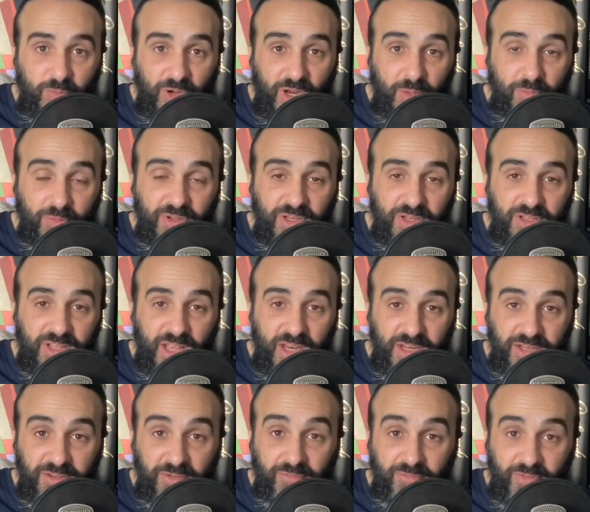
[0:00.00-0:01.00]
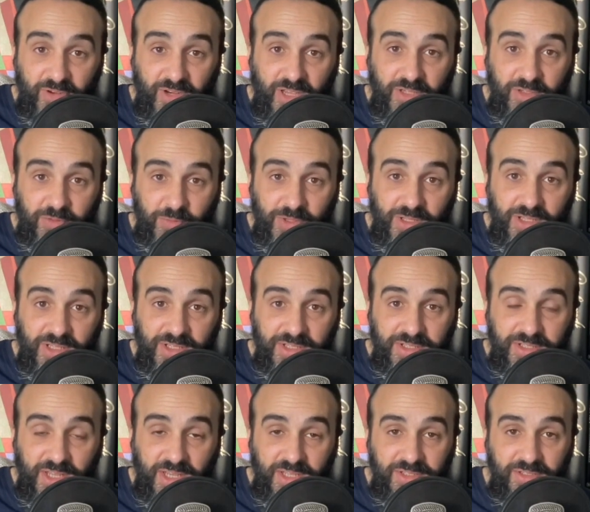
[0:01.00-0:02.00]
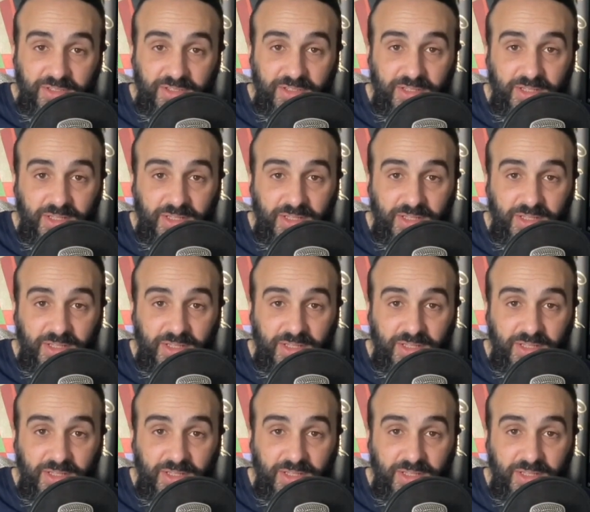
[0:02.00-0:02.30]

but I'm going to get it done for next week instead.